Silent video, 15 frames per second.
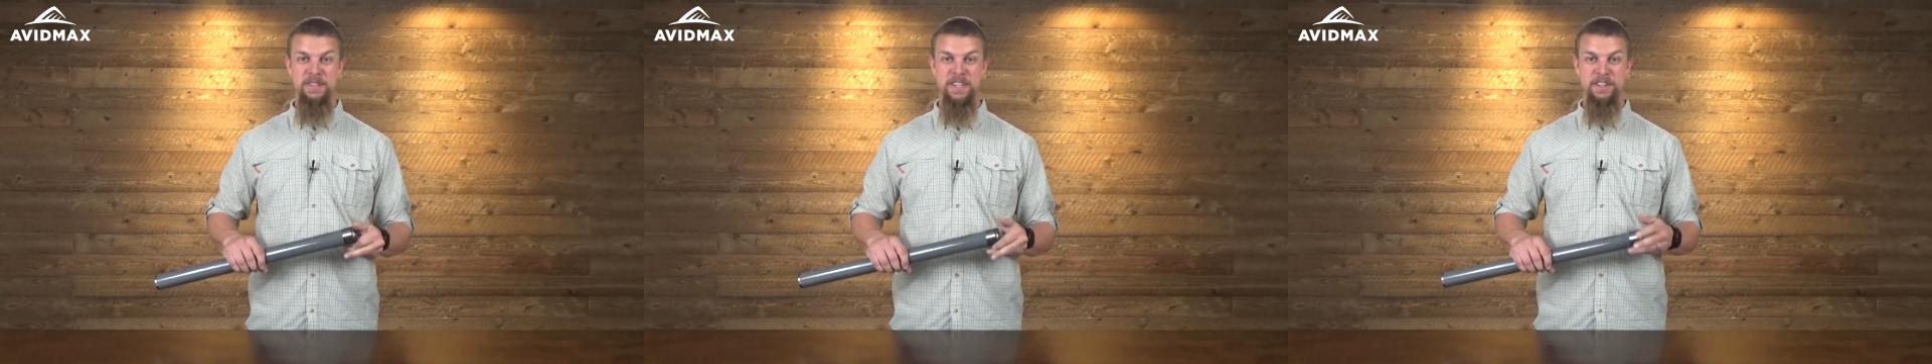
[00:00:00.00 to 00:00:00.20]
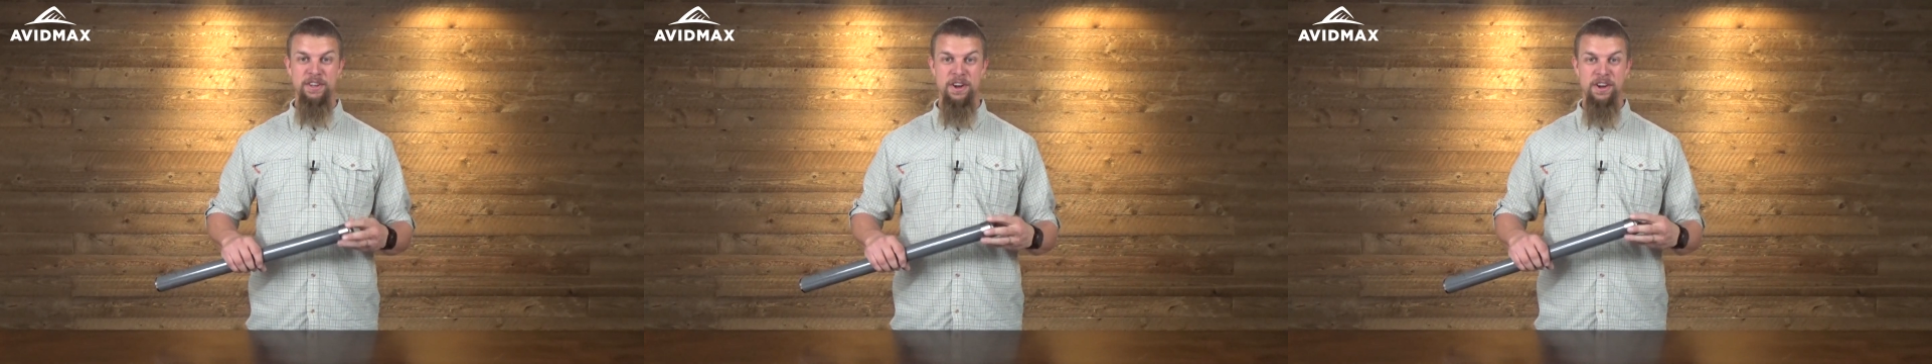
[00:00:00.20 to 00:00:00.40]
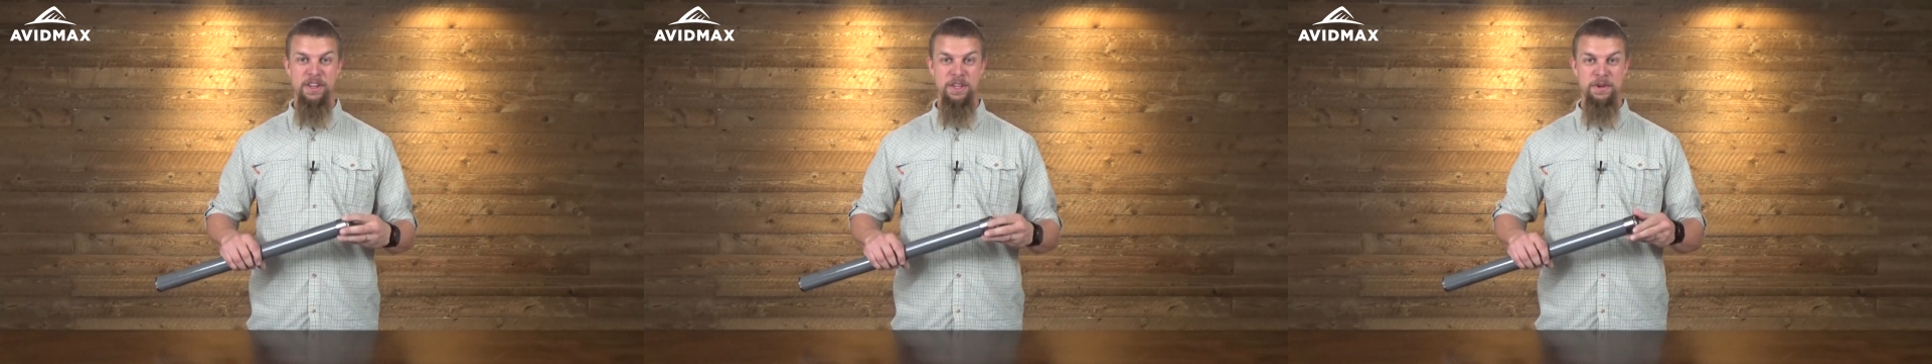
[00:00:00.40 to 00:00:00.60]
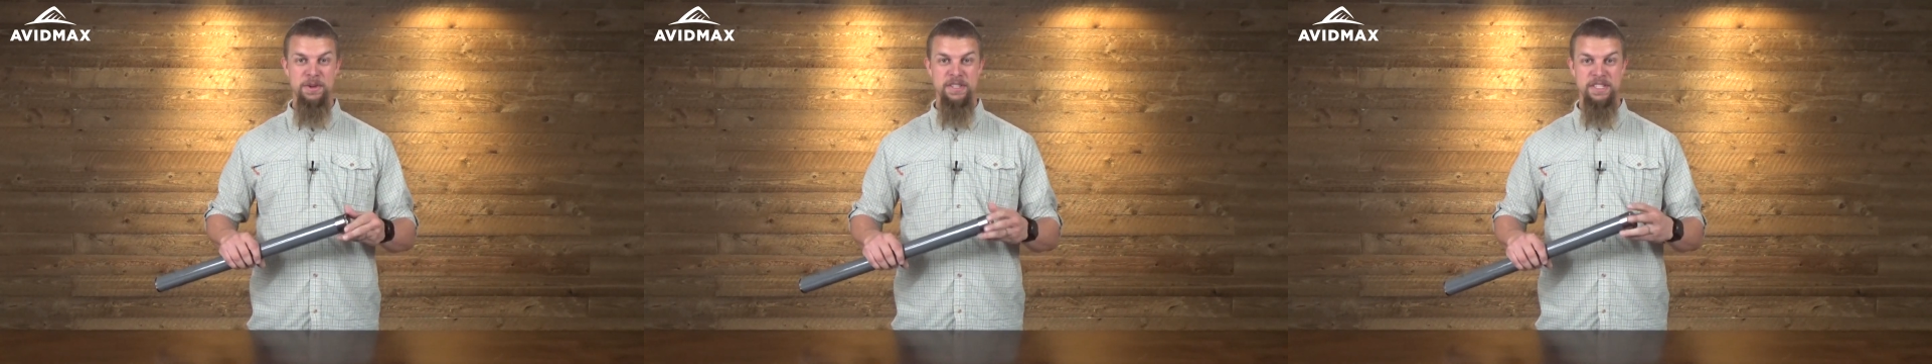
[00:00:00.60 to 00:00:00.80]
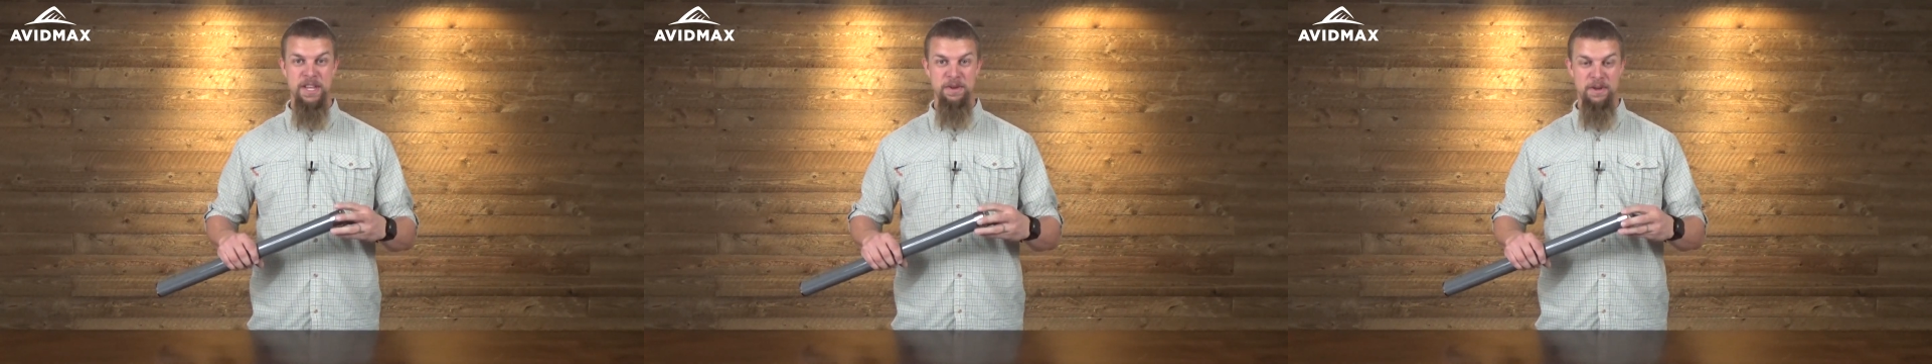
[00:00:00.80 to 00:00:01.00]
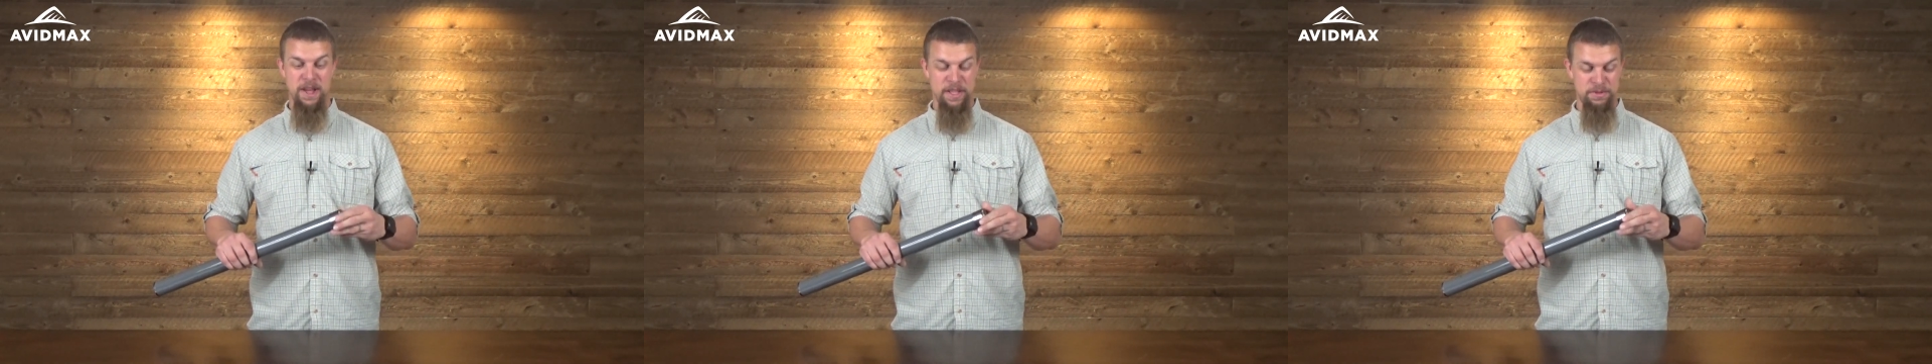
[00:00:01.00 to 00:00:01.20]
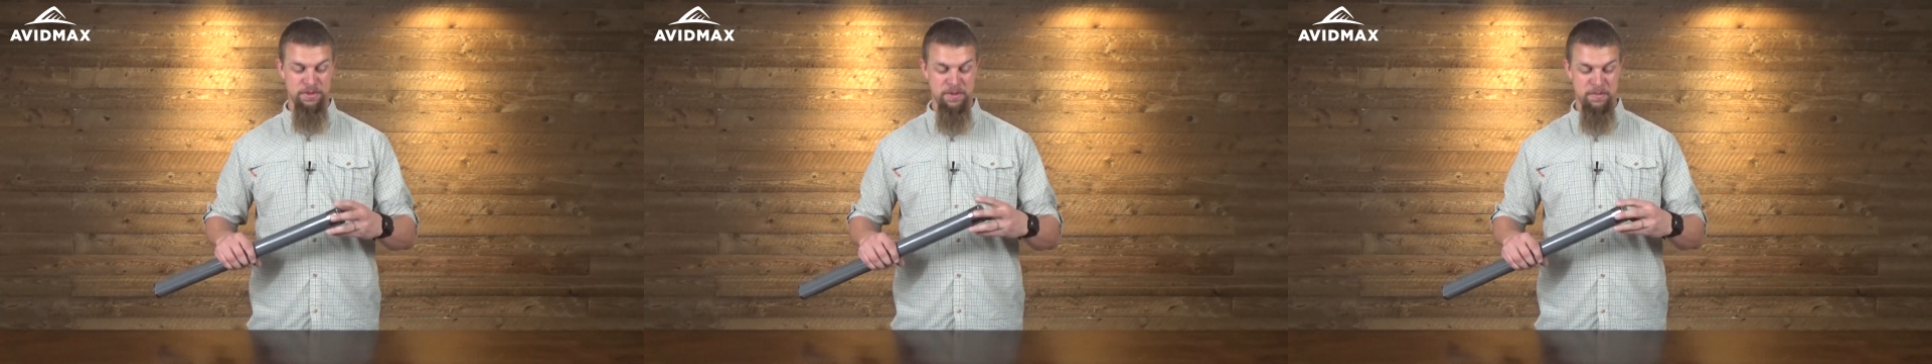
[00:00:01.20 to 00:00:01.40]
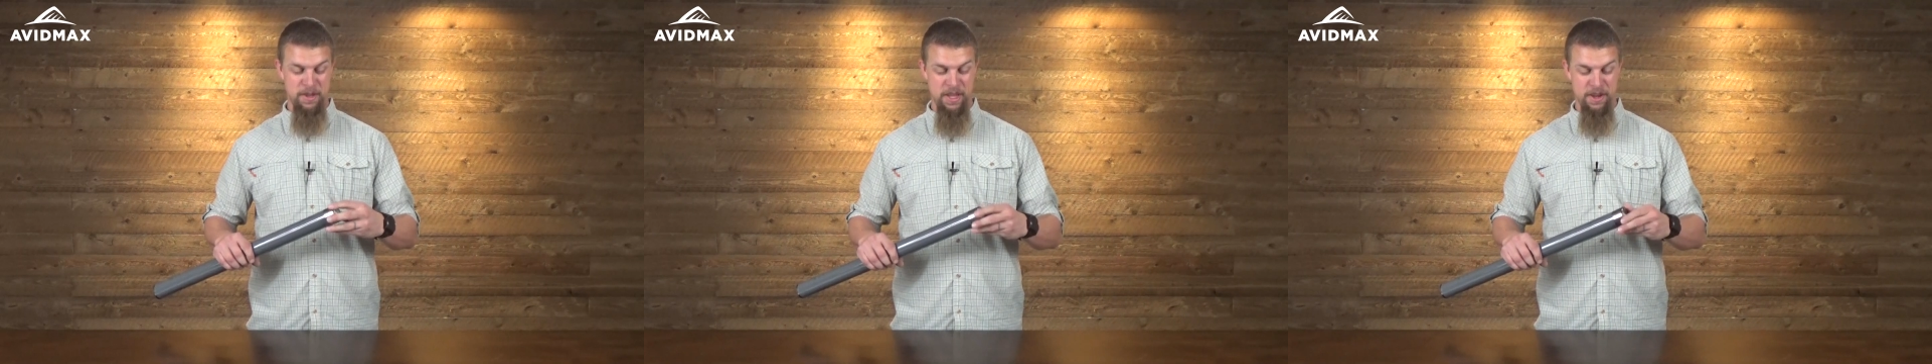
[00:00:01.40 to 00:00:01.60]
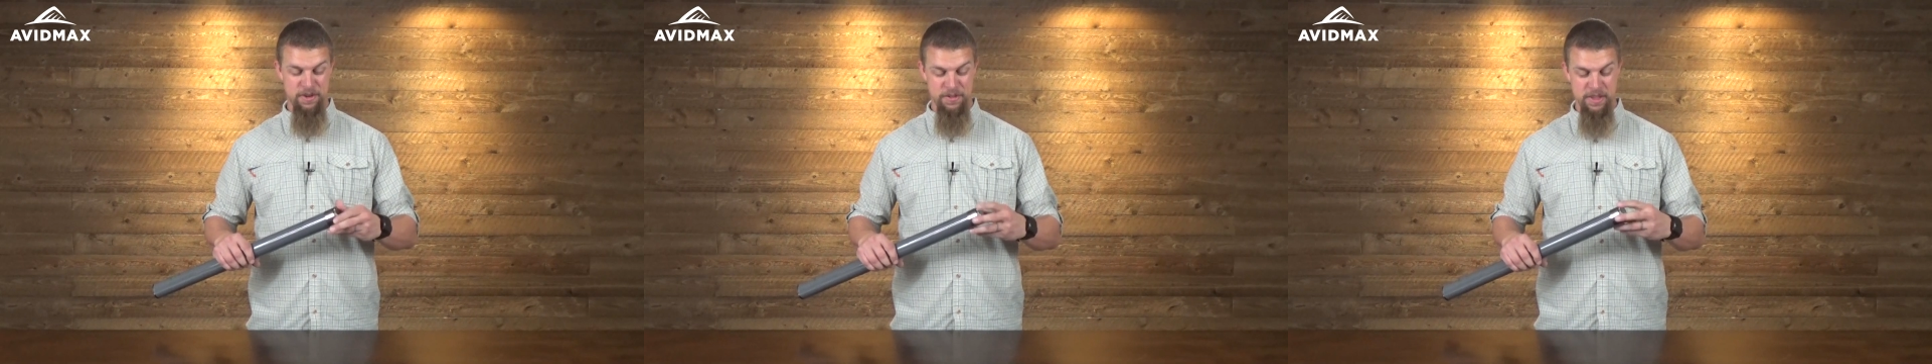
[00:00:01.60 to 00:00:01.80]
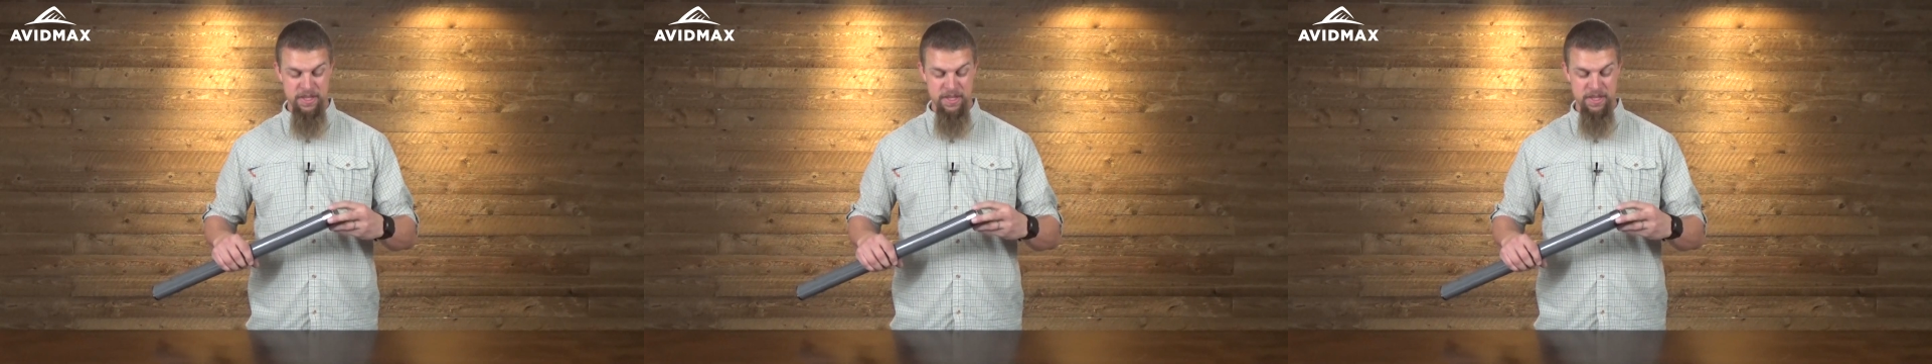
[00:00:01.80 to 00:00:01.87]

Tenkara USA rods with me here.